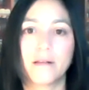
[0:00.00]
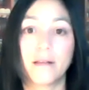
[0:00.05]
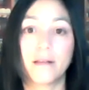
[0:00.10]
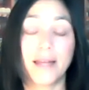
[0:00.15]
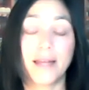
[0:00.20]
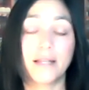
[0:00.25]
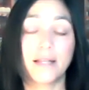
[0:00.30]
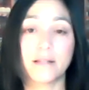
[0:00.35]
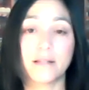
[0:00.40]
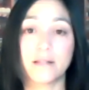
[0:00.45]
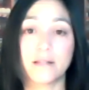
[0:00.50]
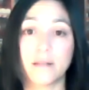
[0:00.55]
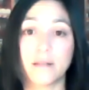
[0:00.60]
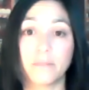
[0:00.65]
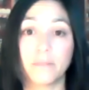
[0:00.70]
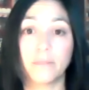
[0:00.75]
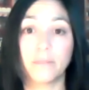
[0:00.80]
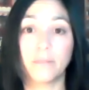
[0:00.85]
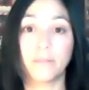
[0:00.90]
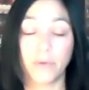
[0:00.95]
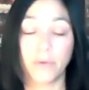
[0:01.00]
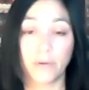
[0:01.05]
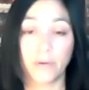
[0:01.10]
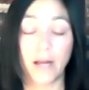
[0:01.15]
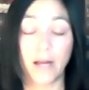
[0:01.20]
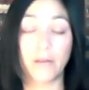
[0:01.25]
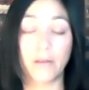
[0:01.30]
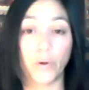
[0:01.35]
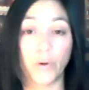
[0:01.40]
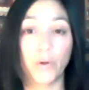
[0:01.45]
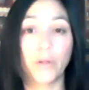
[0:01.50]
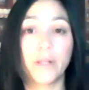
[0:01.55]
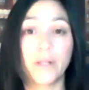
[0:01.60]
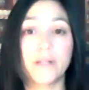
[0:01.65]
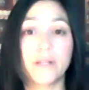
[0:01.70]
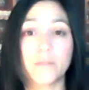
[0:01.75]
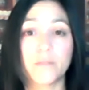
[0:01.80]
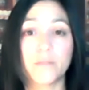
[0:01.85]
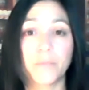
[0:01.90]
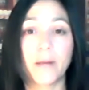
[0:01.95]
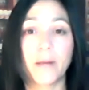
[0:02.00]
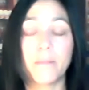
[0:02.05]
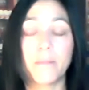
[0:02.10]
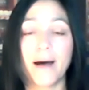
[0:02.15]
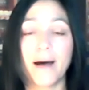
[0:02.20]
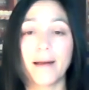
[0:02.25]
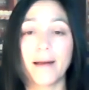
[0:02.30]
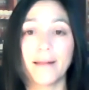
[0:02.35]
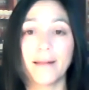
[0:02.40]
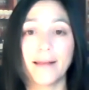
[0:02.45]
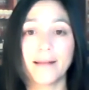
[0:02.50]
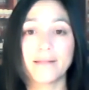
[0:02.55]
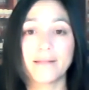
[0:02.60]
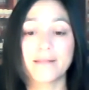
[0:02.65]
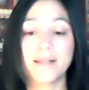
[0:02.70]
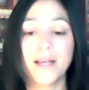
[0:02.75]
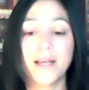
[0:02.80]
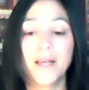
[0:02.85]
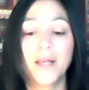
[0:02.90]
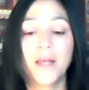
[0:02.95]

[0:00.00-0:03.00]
get into some kind of early spring bottlings.